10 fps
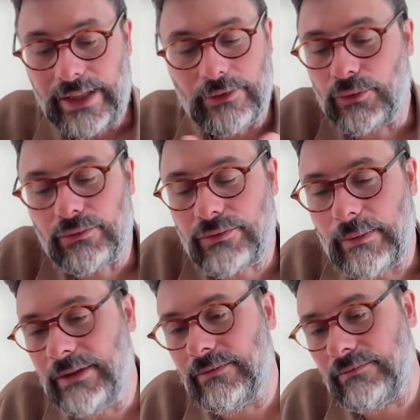Yeah,
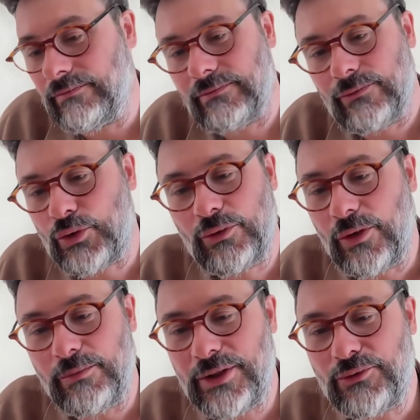we
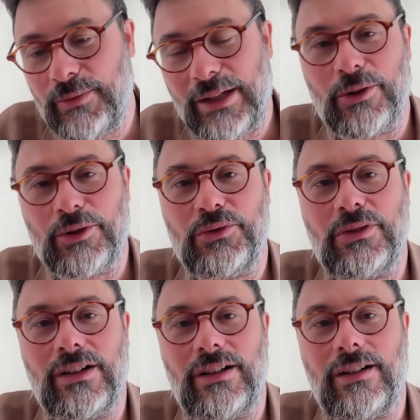shouldn't be dreaming about a
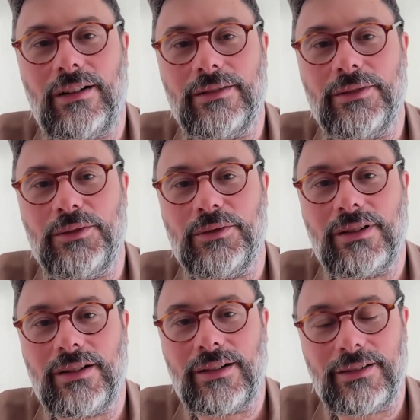
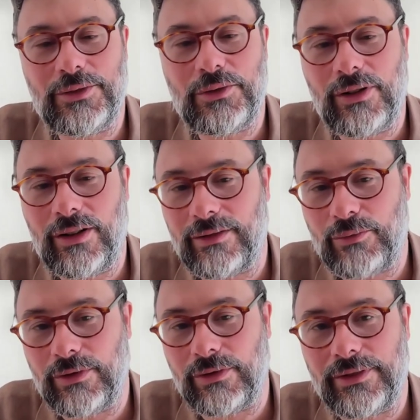nuclear
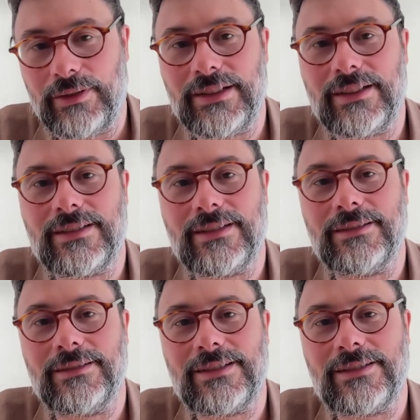world. I mean, that's